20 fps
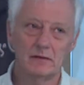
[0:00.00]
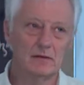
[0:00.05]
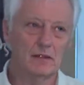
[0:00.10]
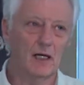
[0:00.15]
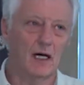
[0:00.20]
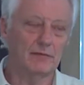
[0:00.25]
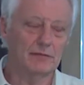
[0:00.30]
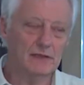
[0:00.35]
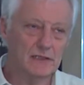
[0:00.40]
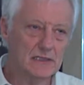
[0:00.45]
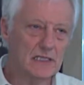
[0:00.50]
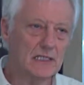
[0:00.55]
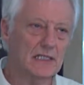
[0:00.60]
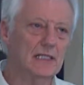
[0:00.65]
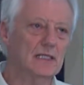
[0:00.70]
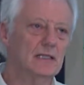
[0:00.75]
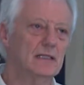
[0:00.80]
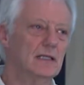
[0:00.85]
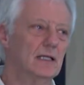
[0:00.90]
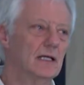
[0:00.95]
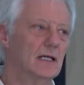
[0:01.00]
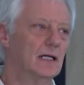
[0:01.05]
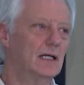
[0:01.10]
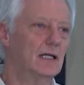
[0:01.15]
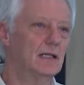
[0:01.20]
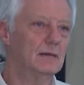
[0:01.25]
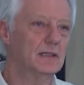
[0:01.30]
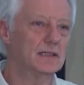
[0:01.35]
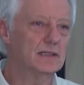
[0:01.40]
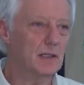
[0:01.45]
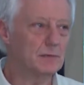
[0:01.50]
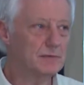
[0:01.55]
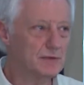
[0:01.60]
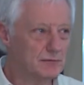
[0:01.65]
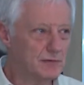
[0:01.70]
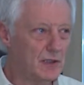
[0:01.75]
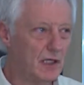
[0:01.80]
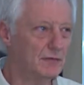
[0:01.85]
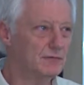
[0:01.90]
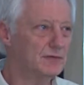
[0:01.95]
Obviously, in terms
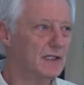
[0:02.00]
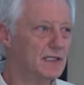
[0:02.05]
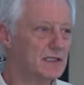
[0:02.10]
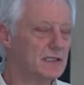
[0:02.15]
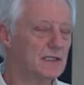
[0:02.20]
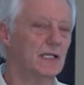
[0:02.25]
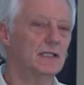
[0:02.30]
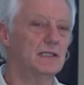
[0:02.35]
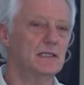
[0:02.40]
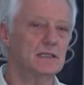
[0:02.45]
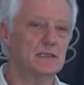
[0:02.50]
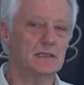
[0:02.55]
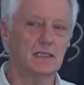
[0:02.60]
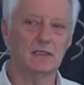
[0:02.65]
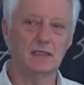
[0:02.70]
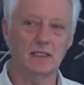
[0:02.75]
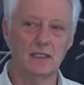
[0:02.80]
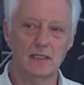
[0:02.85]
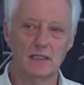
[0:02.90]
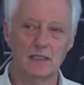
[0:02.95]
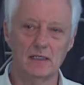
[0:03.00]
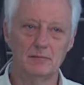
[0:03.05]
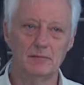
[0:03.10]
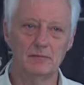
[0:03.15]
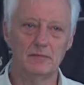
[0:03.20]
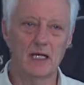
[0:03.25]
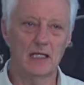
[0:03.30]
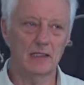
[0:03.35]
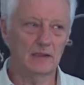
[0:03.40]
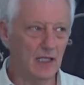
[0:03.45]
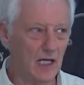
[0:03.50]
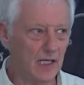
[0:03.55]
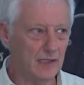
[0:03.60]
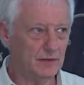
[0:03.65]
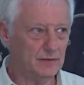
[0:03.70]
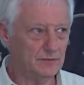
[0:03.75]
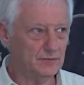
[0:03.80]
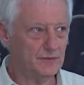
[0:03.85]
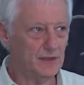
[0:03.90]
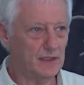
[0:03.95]
of conflict studies, a lot
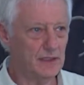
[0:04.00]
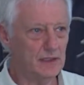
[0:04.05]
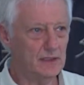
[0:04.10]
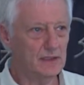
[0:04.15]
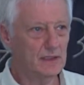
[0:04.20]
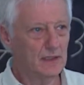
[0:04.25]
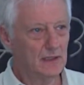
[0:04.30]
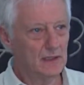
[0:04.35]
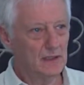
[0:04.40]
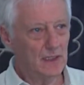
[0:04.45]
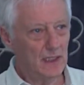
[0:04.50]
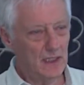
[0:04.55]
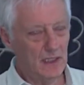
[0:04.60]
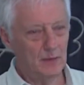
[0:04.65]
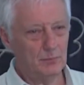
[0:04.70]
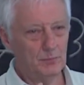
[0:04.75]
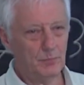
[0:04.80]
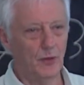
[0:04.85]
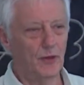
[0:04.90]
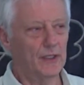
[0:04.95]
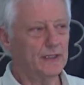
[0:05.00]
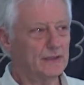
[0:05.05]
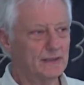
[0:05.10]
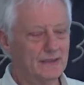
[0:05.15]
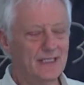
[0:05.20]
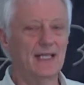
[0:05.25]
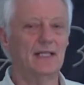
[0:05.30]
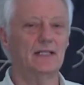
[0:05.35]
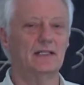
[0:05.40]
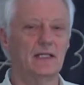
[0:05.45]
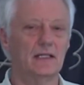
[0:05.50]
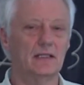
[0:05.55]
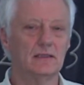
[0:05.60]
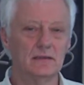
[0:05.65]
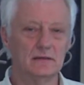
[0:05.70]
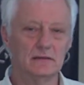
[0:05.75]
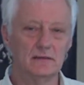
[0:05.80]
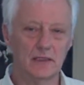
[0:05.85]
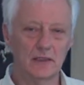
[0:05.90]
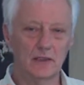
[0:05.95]
of the point data,
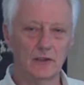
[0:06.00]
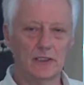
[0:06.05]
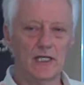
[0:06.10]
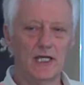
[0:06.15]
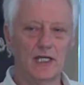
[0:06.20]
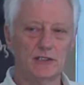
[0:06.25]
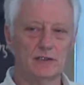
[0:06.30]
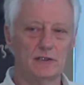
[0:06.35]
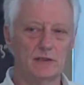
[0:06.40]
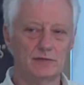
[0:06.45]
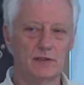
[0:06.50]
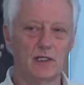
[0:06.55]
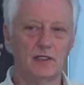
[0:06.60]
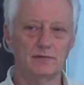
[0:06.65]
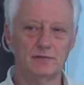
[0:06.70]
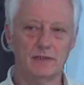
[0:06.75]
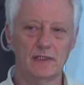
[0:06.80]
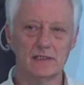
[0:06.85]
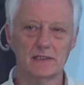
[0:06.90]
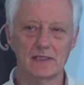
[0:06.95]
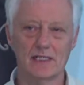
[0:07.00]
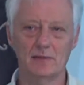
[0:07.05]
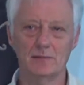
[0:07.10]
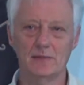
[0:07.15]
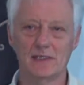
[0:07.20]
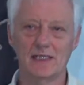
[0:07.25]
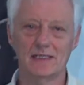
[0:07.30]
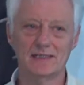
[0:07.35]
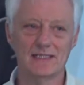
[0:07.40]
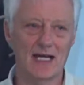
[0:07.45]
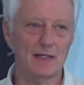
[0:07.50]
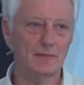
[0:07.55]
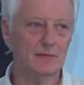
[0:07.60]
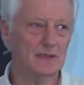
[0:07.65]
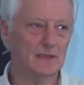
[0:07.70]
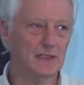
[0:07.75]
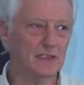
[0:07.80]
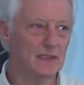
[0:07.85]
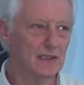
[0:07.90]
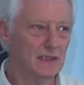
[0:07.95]
the location of conflicts, can be
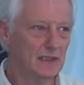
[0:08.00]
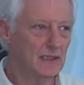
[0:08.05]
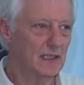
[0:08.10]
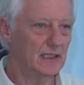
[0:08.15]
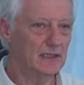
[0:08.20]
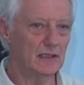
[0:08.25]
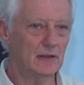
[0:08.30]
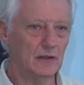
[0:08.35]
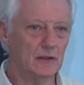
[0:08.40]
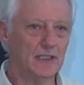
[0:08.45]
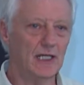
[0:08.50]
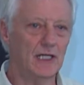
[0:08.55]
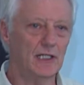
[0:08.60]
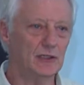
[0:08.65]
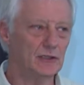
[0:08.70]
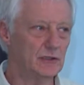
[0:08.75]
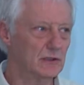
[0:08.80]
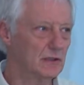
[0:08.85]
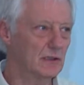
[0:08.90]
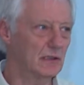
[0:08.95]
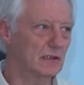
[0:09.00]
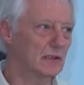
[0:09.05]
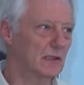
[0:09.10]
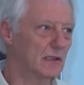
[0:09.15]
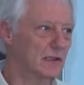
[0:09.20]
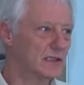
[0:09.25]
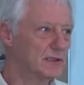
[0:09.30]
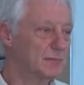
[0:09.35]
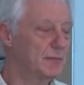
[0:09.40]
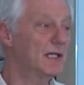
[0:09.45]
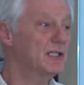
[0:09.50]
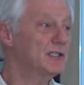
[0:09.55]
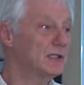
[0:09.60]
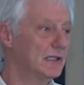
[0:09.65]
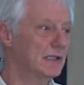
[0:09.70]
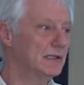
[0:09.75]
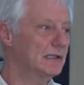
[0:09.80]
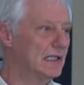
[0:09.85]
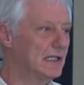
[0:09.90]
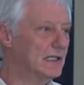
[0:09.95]
examined in a locational or
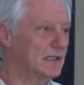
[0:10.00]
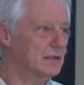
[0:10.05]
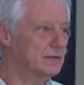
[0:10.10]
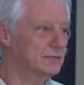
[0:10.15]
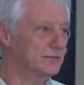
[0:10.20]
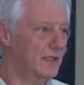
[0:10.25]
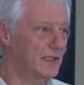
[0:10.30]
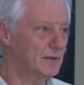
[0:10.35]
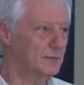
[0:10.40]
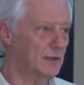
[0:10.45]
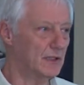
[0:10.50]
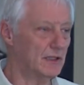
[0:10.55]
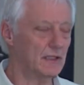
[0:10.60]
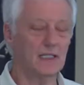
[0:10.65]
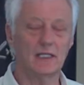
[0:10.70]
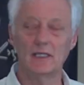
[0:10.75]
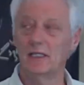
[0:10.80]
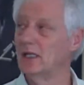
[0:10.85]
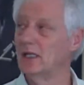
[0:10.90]
spatial analytic framework,